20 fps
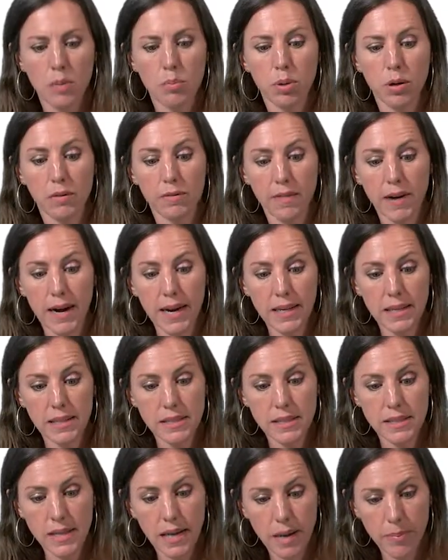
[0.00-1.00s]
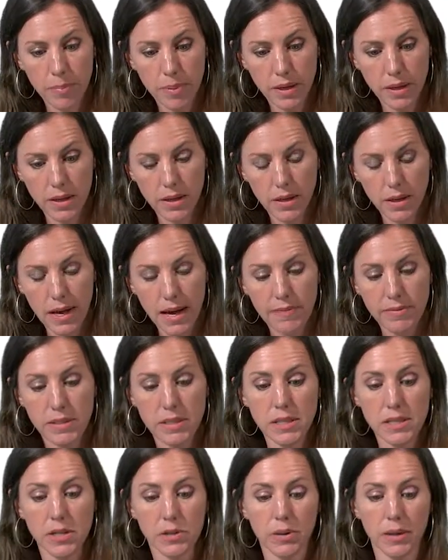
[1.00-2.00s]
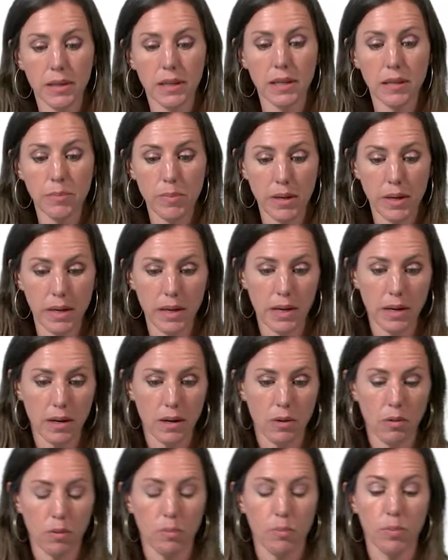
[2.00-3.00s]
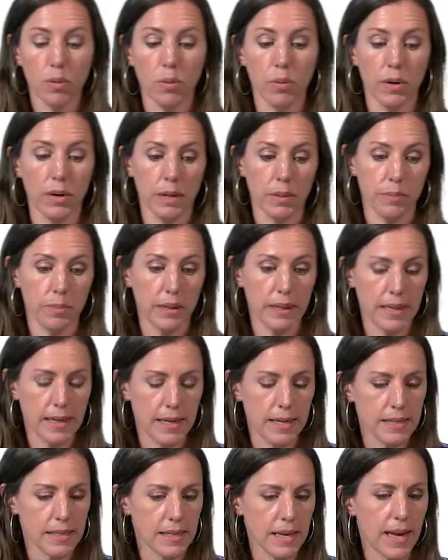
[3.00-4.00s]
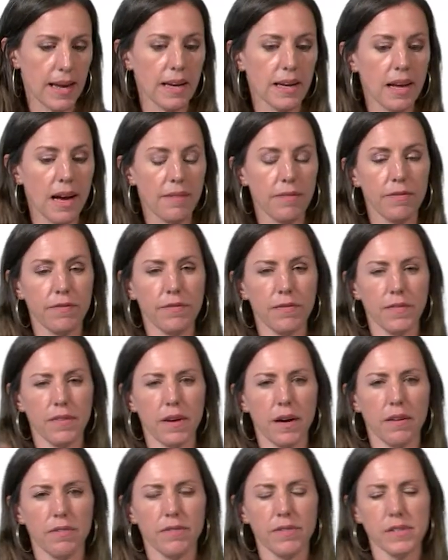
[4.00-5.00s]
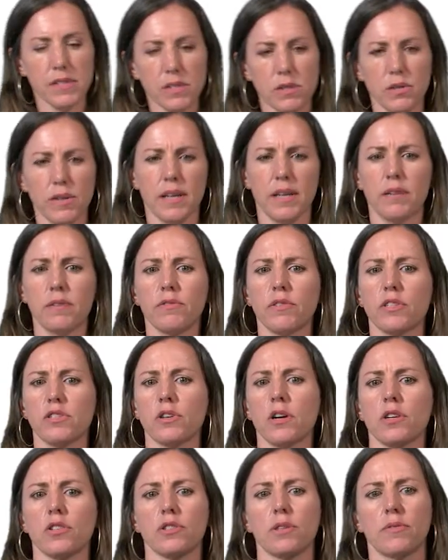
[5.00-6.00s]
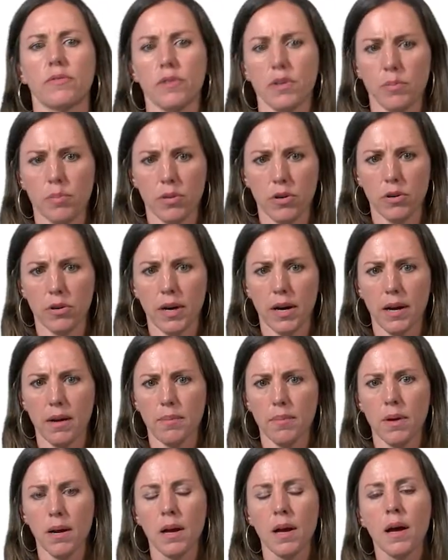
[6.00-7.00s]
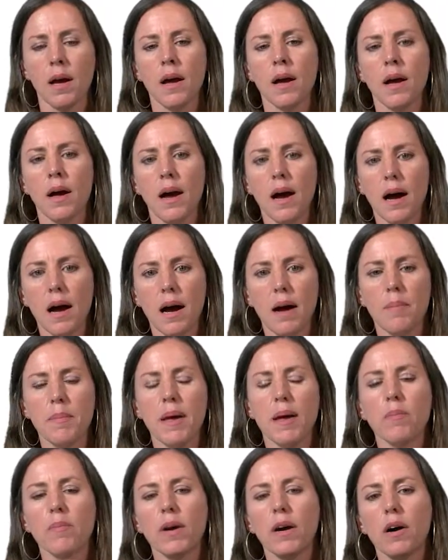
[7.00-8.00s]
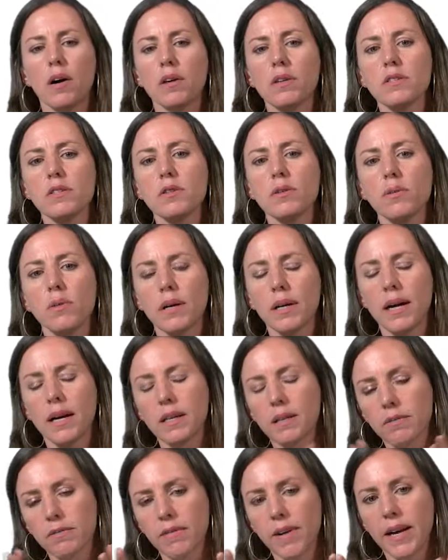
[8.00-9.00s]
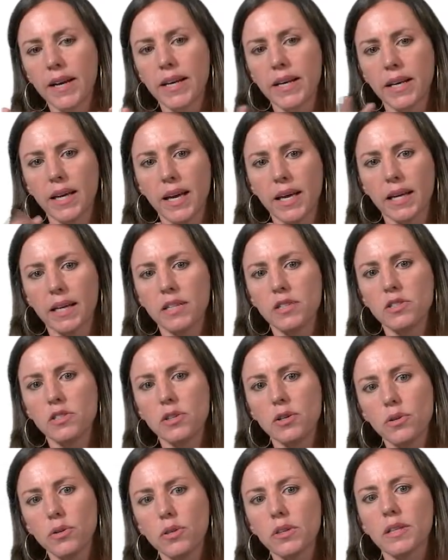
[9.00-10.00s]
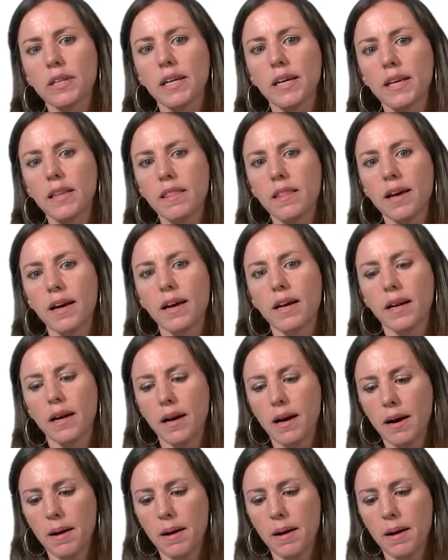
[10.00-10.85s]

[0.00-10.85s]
provide a stipend, have a steering committee or board in place, and have a physical infrastructure for the program. And we also are kind of finding anecdotally that